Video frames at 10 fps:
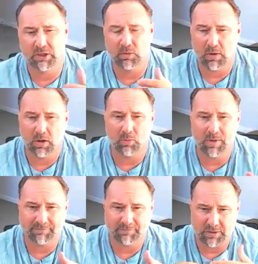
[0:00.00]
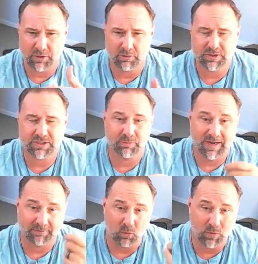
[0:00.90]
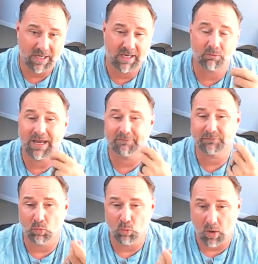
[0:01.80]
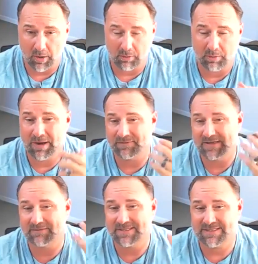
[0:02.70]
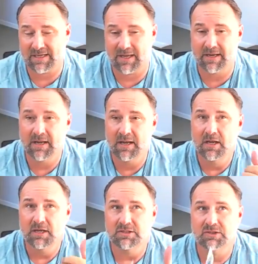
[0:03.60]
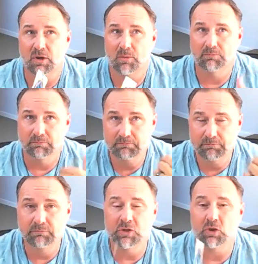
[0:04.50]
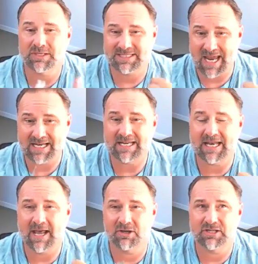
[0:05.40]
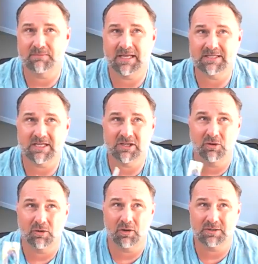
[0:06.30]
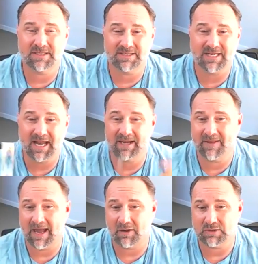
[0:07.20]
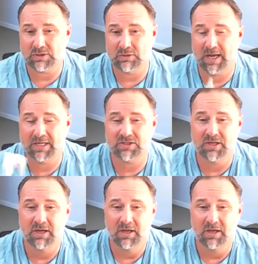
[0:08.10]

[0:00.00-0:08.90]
to grow, we have to nourish it, we have to weed it, we have to water it, we have to give it sun. So your stagnant energy means that you're staying in the house too much